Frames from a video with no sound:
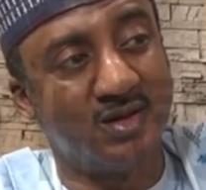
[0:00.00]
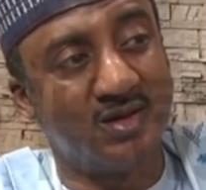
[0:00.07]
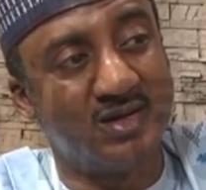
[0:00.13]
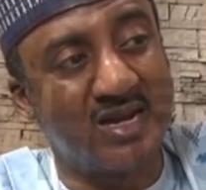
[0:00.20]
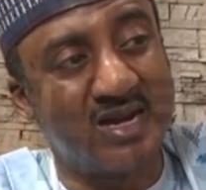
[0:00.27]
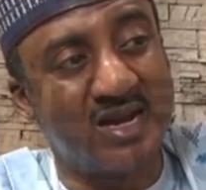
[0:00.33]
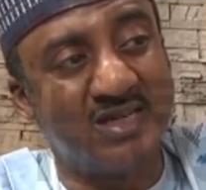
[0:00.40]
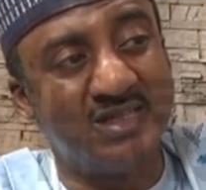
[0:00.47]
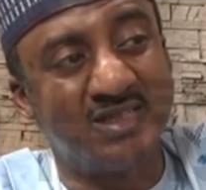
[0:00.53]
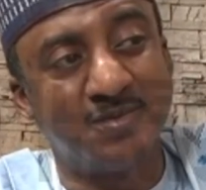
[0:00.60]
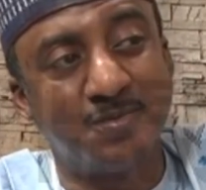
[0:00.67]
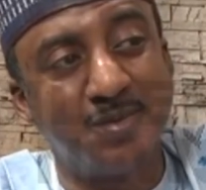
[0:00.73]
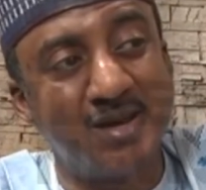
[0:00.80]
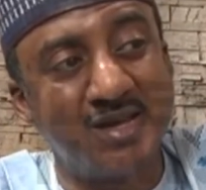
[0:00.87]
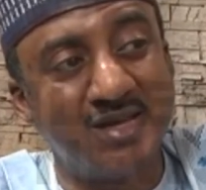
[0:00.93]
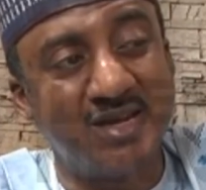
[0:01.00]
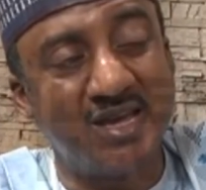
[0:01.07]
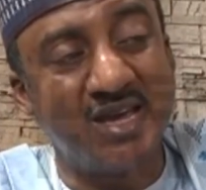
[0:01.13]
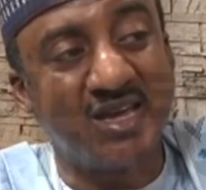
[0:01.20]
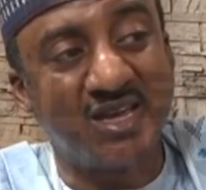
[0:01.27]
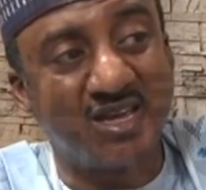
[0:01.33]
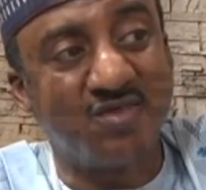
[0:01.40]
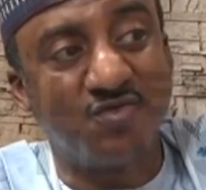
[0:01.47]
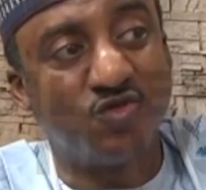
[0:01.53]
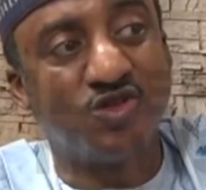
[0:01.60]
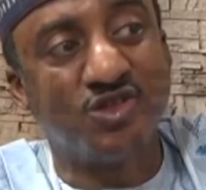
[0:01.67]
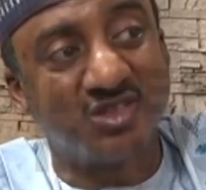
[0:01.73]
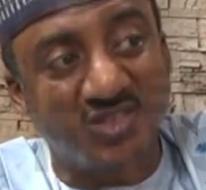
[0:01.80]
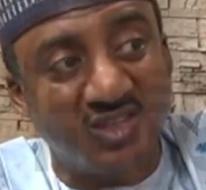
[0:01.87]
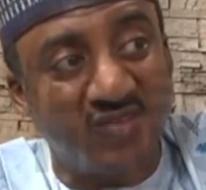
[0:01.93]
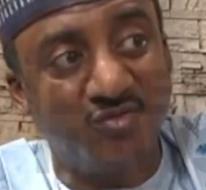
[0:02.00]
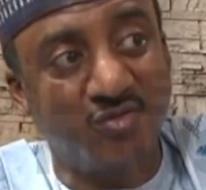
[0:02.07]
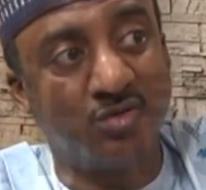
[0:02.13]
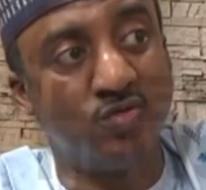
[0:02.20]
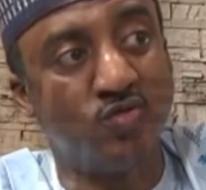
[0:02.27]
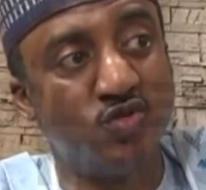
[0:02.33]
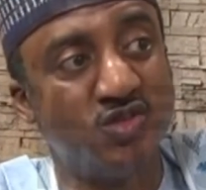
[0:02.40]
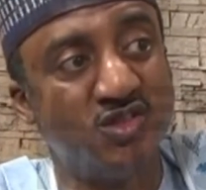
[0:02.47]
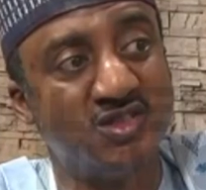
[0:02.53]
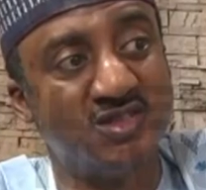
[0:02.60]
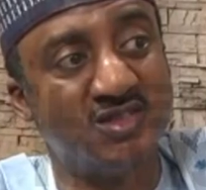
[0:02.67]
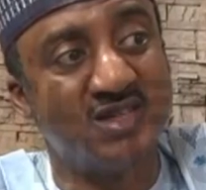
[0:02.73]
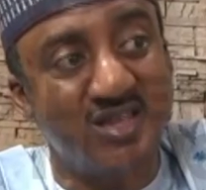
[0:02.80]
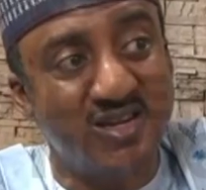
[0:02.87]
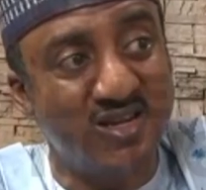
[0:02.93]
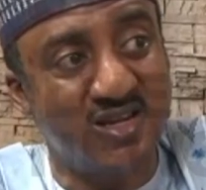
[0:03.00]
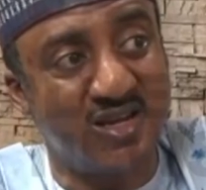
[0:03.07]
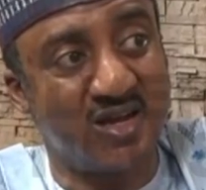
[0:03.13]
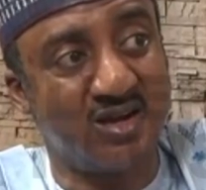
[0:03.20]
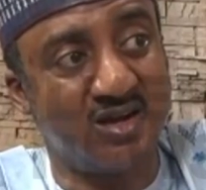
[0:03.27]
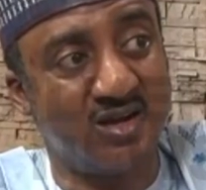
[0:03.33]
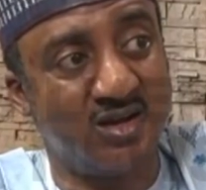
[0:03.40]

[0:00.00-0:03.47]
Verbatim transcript: that are displaying AK-47, which is illegal.